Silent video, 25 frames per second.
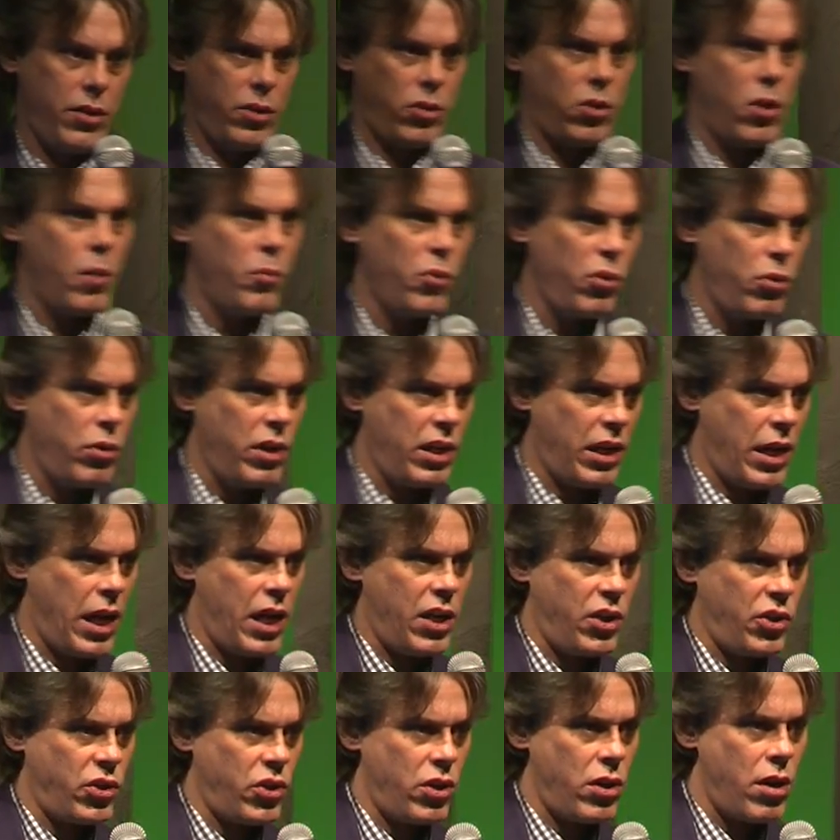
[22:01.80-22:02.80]
and
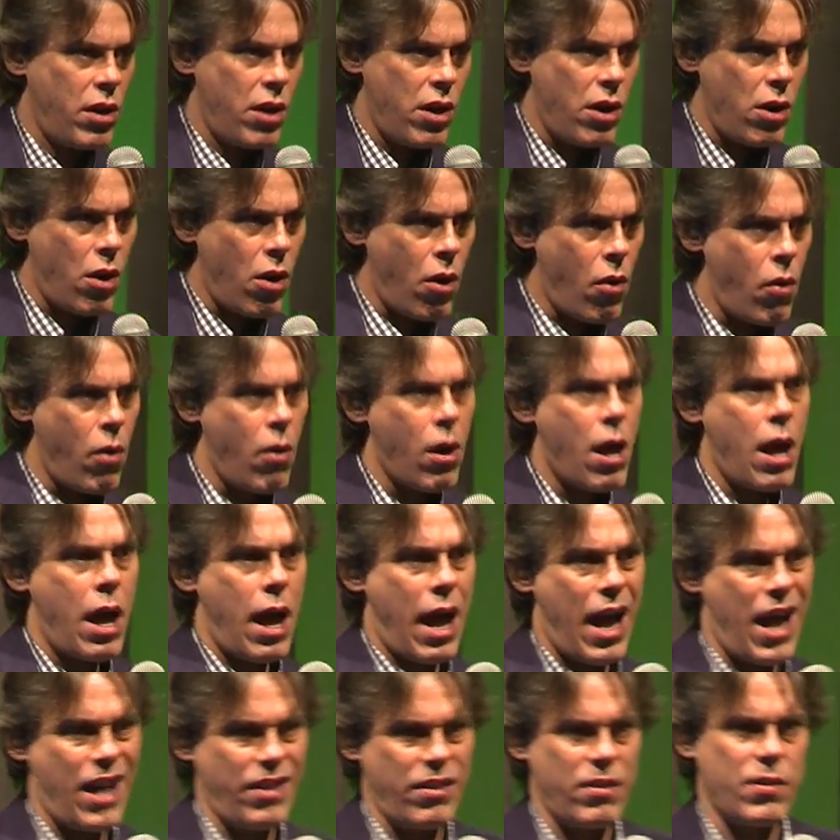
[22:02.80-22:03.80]
communication. No
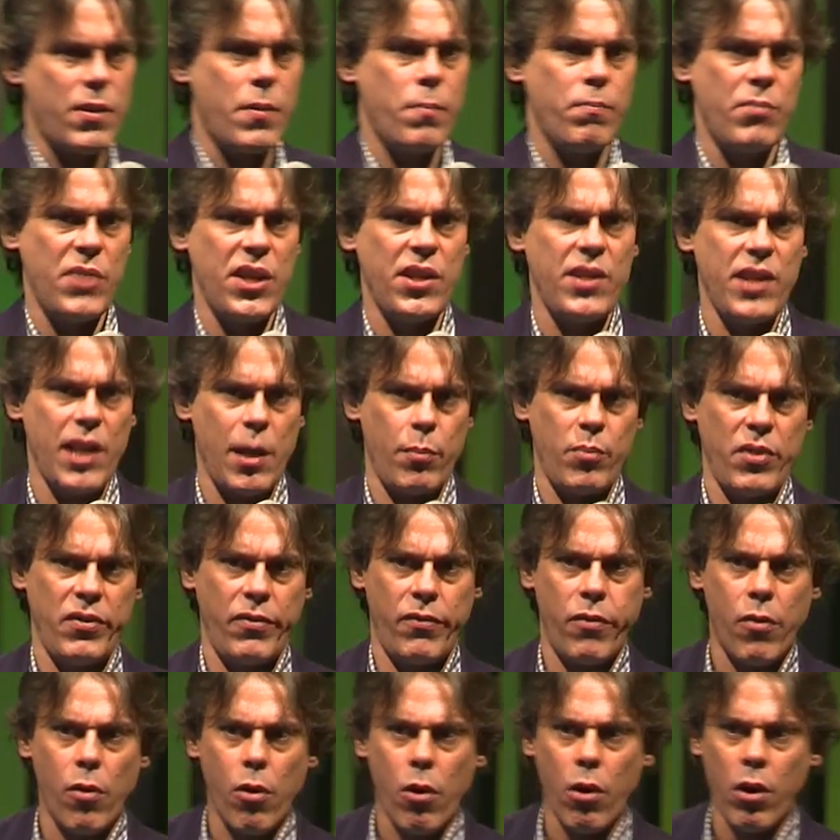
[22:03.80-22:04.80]
other media
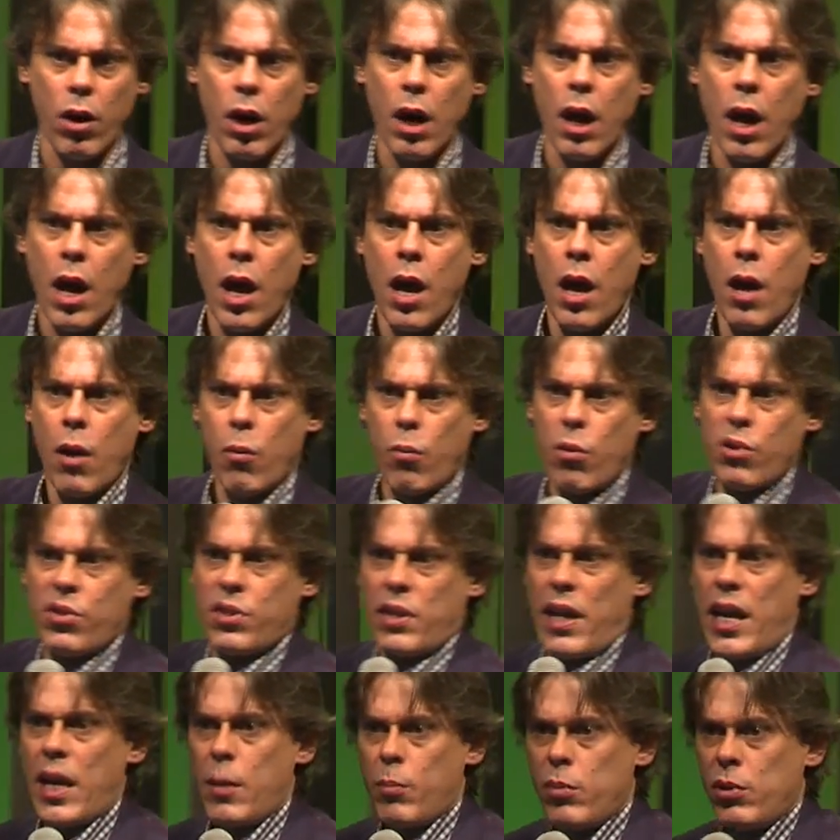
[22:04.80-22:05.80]
before
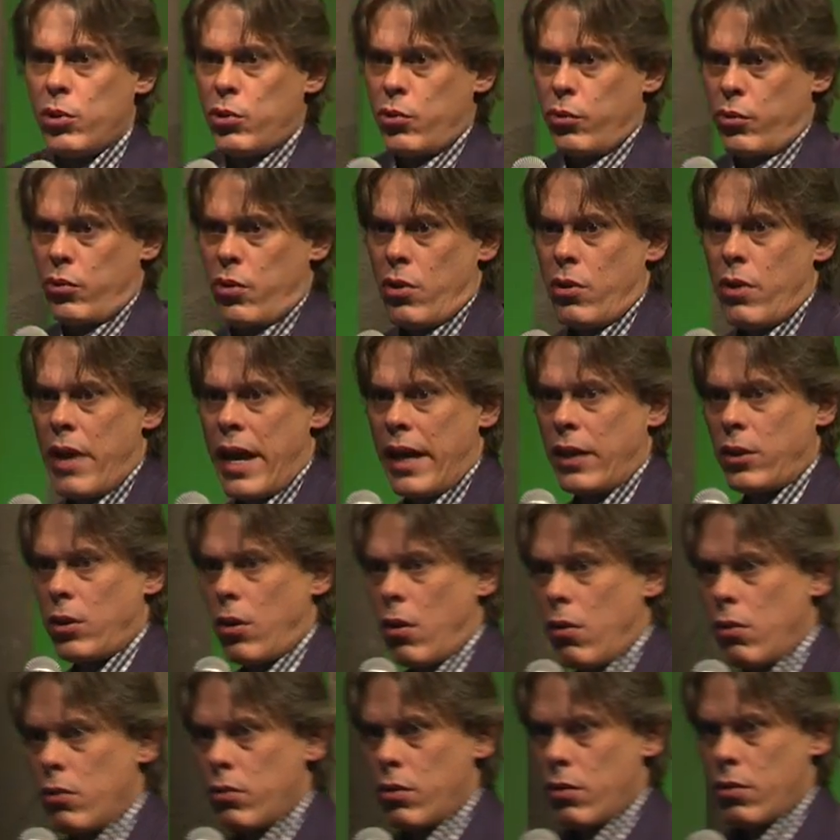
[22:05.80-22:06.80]
was able to connect
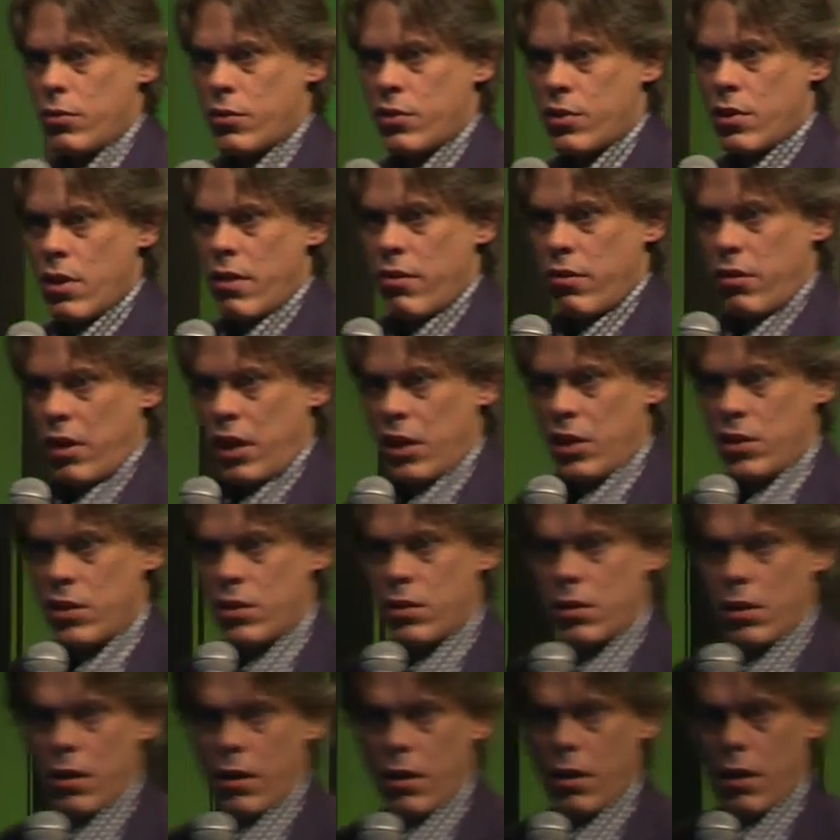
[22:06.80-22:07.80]
all those
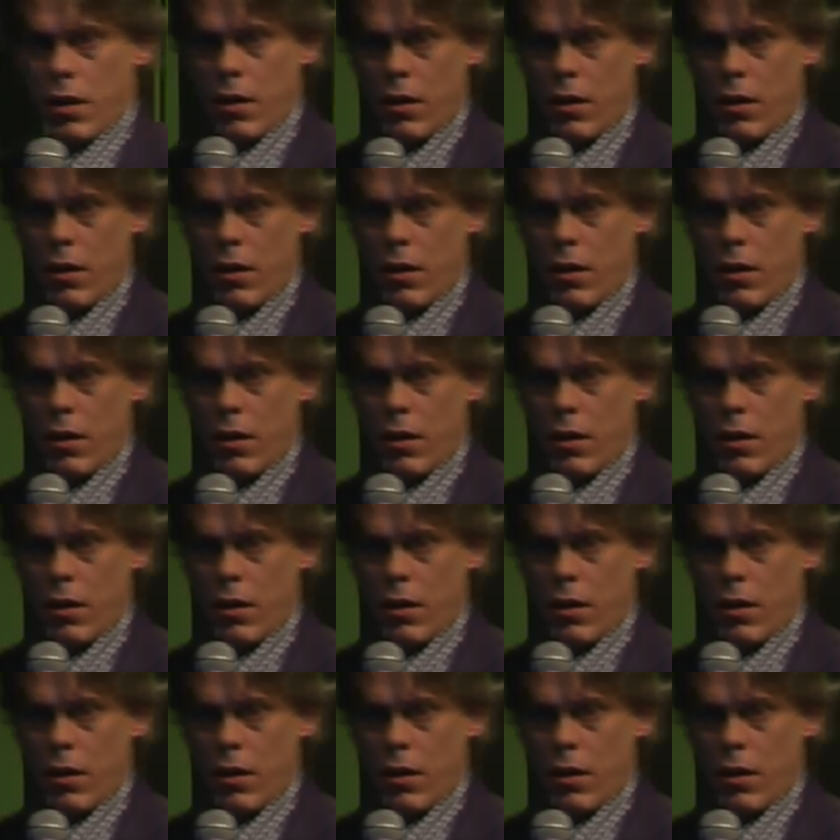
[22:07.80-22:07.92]
things